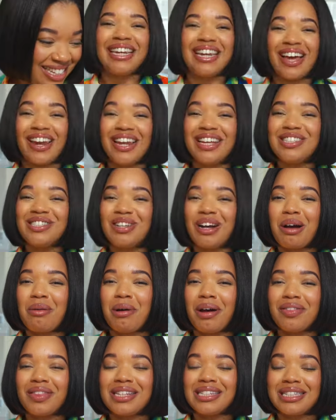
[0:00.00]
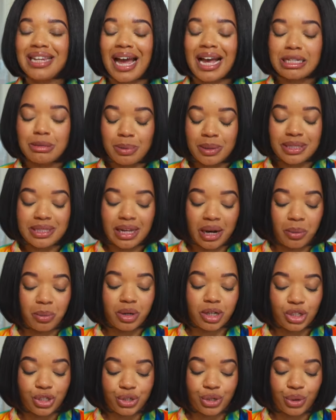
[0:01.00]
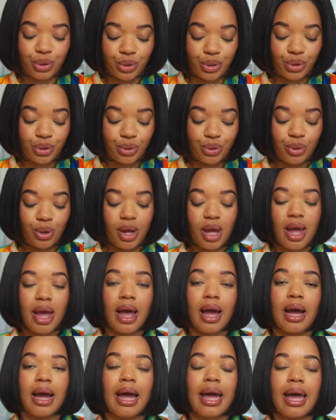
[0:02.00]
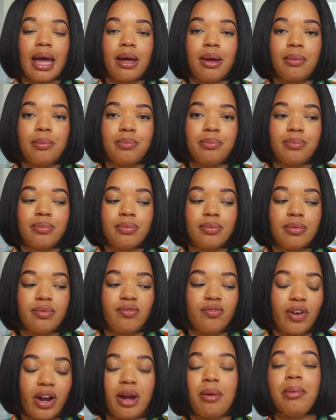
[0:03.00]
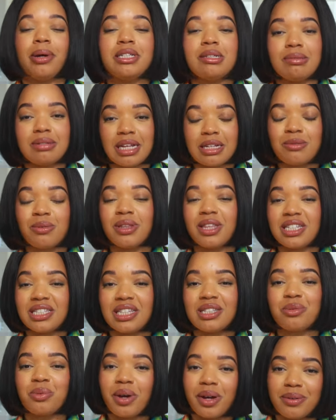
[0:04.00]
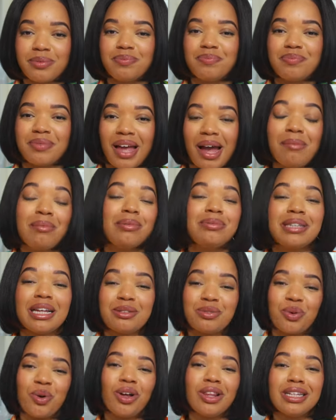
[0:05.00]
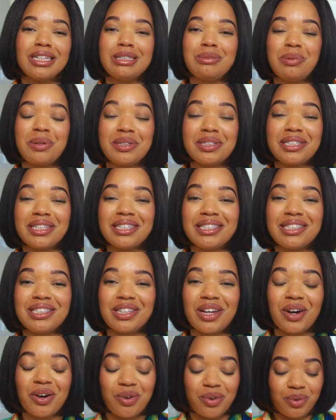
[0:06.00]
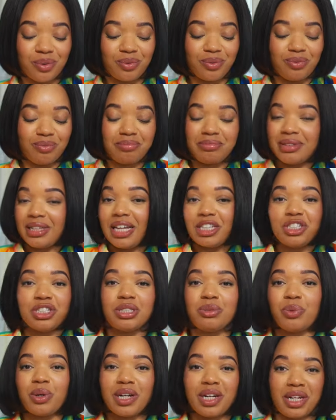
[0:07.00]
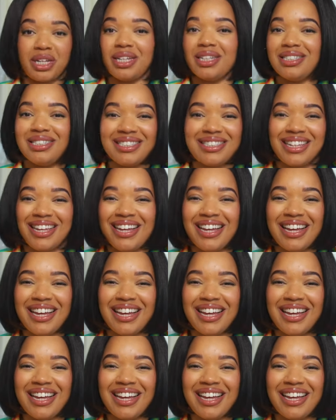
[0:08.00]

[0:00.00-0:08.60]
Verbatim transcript: Now let's talk about this last piece that I want to show you. I am very much obsessed with this as well. I'm obsessed with all of these pieces, so that's just what it is.